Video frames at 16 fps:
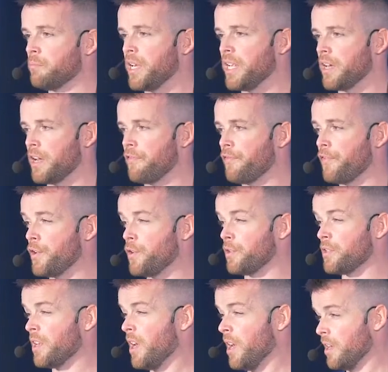be thy
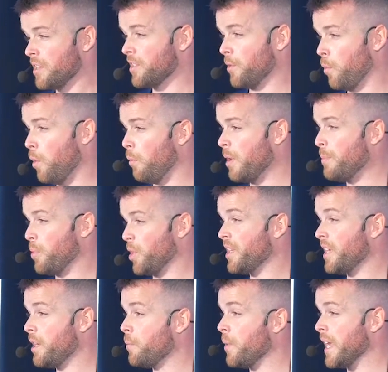food. So what we put
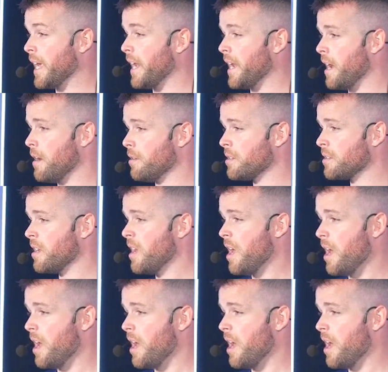in, we get out.